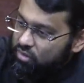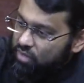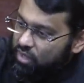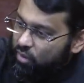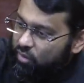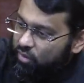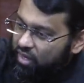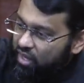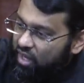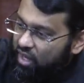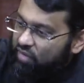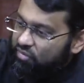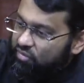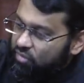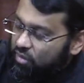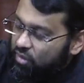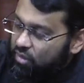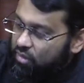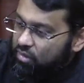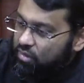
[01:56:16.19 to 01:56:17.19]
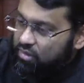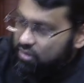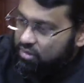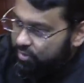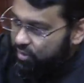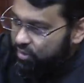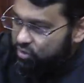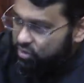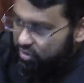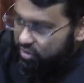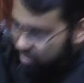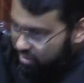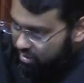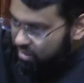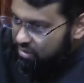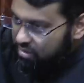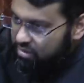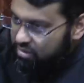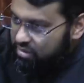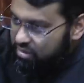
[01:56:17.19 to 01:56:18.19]
hour and a half long, especially in
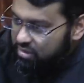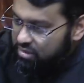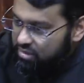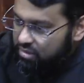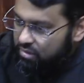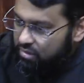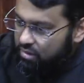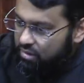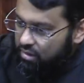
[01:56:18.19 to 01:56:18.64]
this season.